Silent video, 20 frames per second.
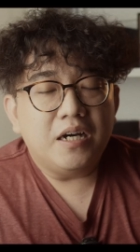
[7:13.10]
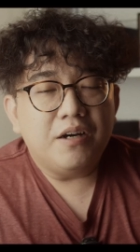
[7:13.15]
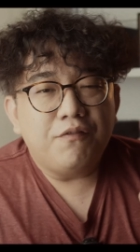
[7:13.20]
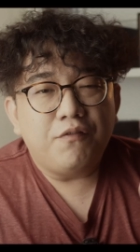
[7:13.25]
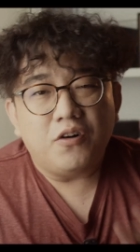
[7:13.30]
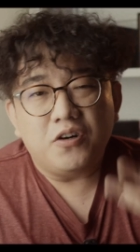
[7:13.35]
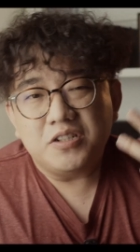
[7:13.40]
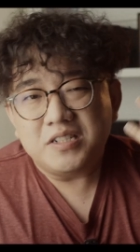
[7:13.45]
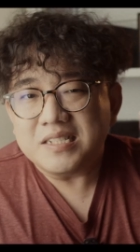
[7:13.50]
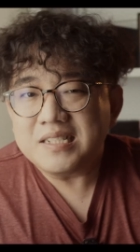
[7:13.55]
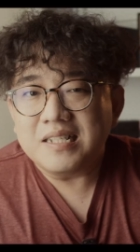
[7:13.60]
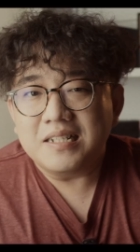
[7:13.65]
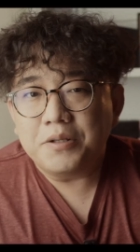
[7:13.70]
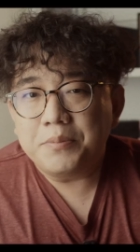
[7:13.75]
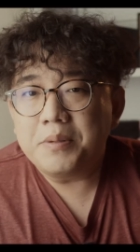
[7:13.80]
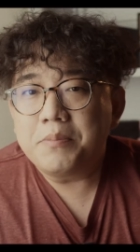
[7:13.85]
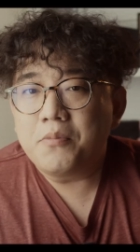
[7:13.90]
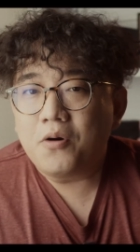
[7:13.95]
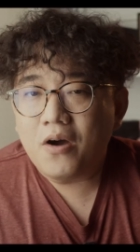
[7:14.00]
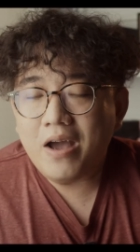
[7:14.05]
for just a little
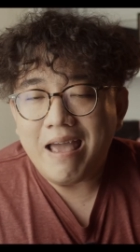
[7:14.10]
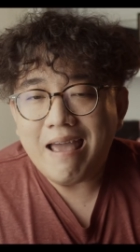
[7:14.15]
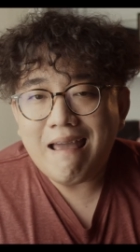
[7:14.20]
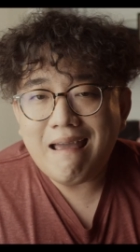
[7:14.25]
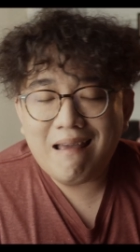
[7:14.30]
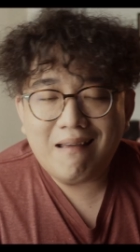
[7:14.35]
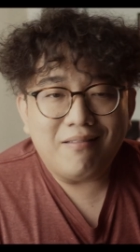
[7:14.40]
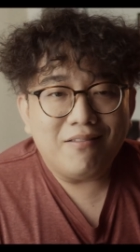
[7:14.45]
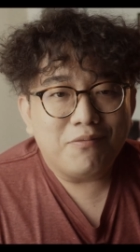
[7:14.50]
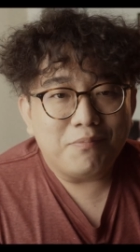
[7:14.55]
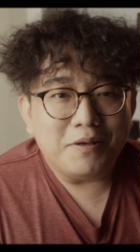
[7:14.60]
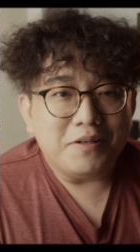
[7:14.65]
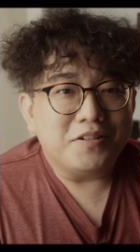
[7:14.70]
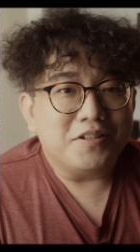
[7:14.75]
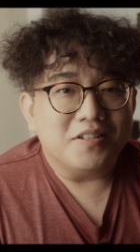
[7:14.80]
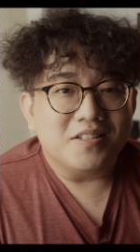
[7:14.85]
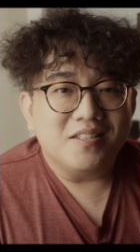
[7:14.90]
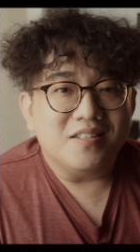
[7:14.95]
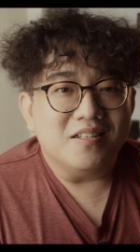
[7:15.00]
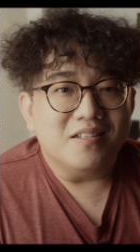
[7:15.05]
bit more air and
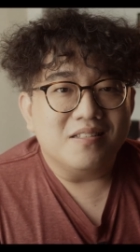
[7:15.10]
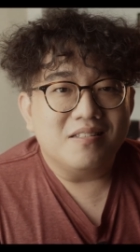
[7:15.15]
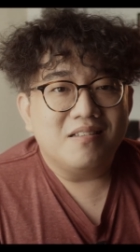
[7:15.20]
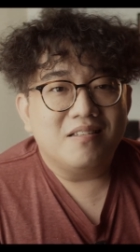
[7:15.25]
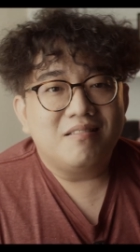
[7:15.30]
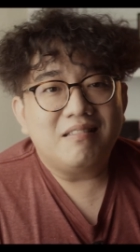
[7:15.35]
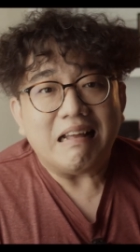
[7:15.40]
spaciousness.